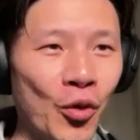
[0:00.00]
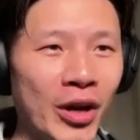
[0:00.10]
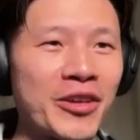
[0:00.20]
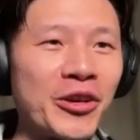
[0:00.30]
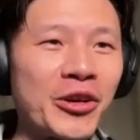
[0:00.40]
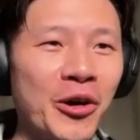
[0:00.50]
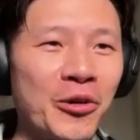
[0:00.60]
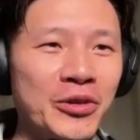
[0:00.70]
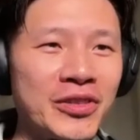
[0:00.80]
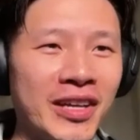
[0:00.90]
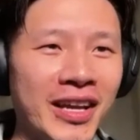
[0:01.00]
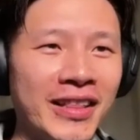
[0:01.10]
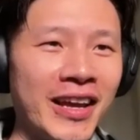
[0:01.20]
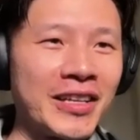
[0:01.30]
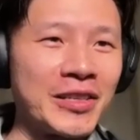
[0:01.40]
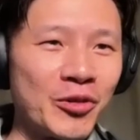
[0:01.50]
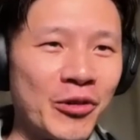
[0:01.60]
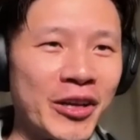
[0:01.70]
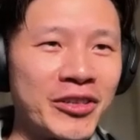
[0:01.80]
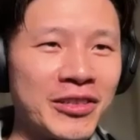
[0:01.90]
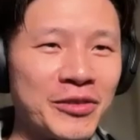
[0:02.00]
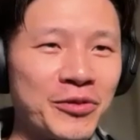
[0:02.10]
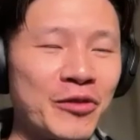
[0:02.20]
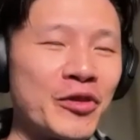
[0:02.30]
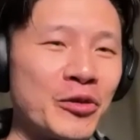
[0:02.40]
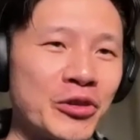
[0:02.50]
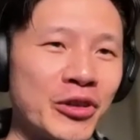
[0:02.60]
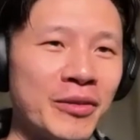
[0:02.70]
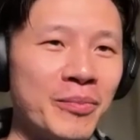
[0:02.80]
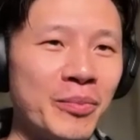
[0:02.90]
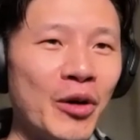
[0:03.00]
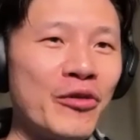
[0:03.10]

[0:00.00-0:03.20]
What are your goals and aspirations for the future,